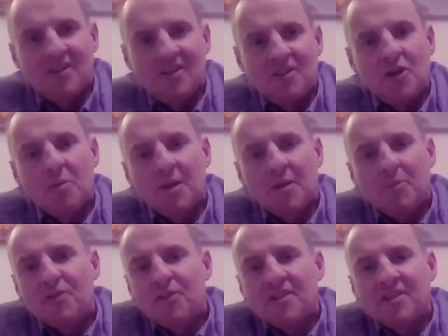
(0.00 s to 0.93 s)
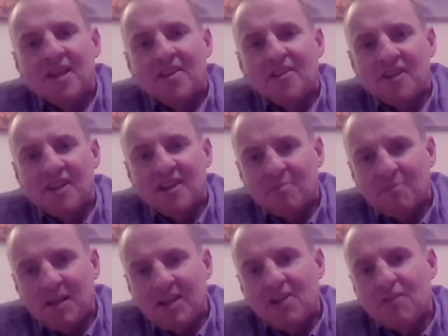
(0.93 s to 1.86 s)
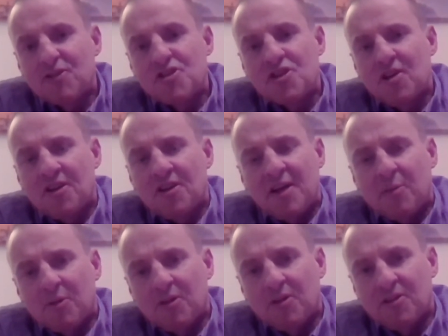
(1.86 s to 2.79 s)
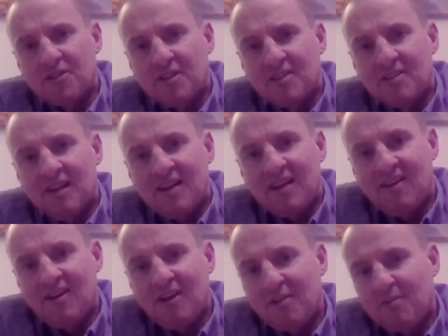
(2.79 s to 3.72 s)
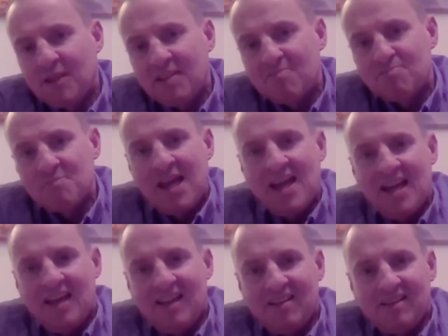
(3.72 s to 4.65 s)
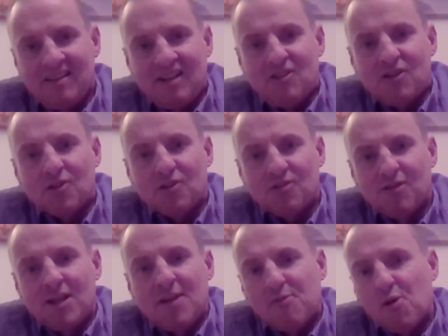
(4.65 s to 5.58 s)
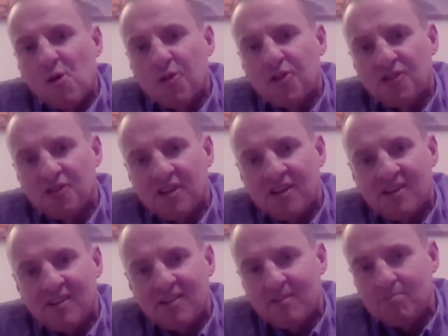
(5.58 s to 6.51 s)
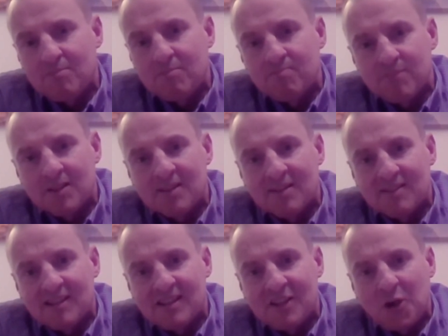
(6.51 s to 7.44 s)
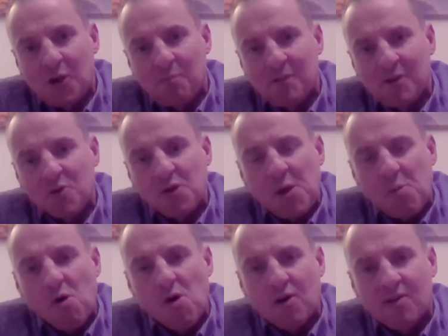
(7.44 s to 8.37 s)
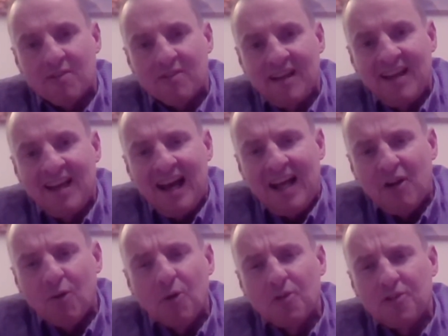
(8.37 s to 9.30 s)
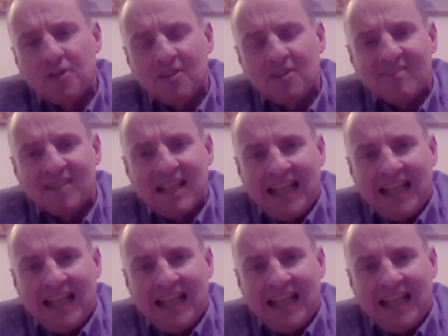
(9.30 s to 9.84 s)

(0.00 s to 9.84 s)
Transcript: No, well, that was fantastic. Thank you for sharing that with us, and I think it just reinforces the great work, and also that